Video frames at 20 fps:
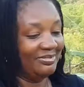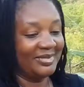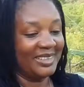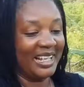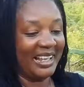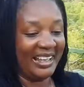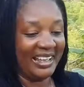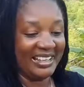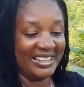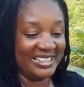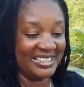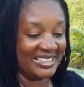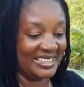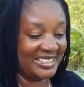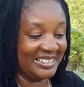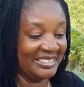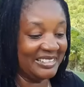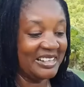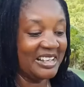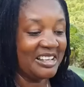
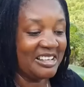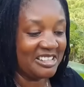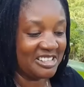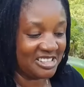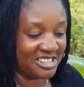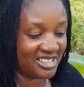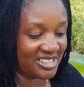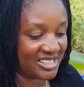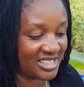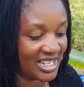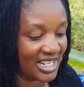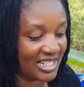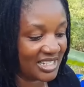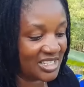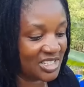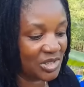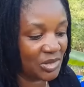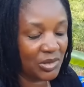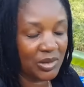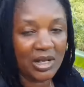guys, just like
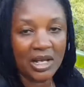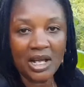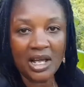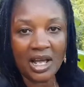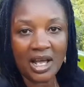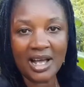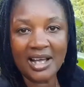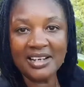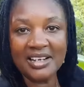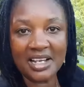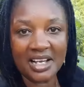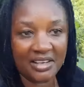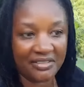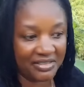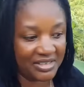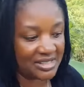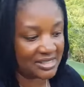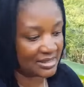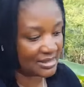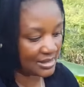so, and have
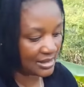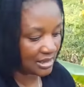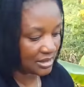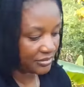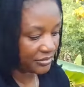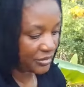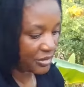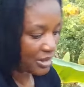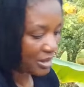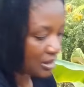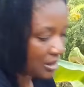it sit for a